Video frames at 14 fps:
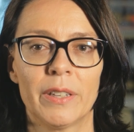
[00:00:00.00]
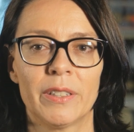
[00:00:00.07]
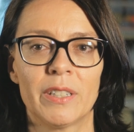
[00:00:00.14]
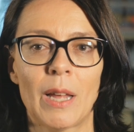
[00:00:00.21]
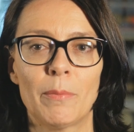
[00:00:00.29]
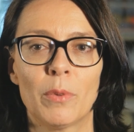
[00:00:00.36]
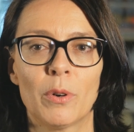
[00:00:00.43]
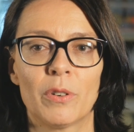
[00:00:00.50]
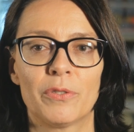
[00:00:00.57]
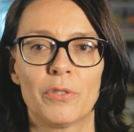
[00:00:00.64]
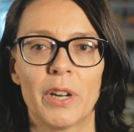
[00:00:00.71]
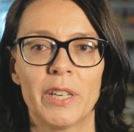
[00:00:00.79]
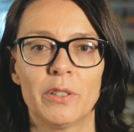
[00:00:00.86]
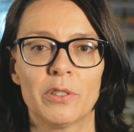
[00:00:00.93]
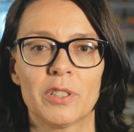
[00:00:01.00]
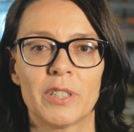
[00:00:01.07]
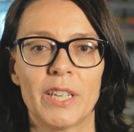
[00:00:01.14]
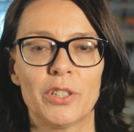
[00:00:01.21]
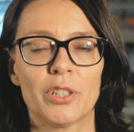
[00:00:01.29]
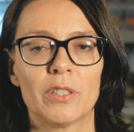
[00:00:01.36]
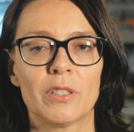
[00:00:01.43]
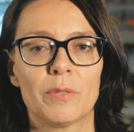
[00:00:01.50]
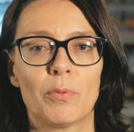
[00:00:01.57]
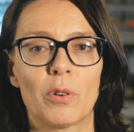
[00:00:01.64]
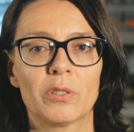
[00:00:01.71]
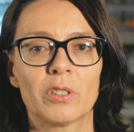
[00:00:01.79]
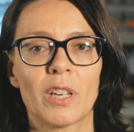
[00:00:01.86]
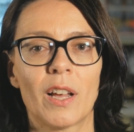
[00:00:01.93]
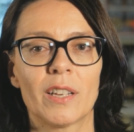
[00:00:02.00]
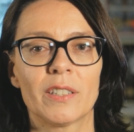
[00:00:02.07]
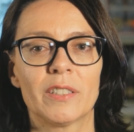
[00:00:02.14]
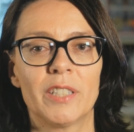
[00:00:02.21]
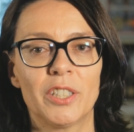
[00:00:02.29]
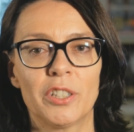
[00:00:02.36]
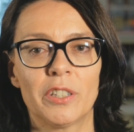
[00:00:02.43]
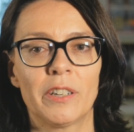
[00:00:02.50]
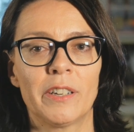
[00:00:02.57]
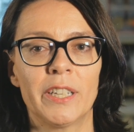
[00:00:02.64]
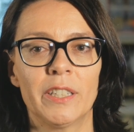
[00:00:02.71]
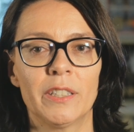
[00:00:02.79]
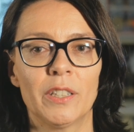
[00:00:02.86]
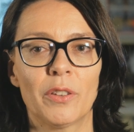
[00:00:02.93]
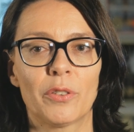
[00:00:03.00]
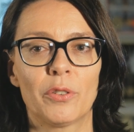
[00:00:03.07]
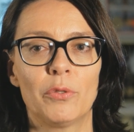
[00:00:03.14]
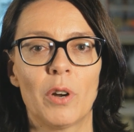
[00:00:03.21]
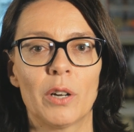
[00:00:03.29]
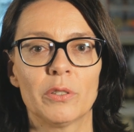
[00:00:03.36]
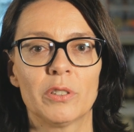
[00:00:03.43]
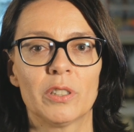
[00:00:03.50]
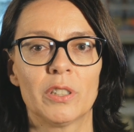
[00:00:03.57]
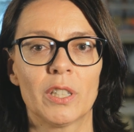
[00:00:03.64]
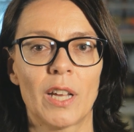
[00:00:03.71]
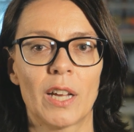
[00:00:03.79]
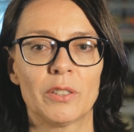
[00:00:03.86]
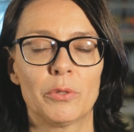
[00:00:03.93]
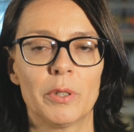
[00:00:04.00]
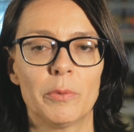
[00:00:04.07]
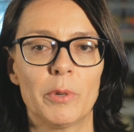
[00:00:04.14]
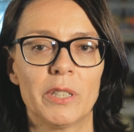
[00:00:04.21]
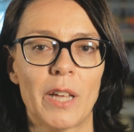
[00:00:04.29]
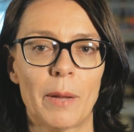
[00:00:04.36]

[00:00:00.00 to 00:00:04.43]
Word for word: The number of radio stations broadcast digitally throughout the country will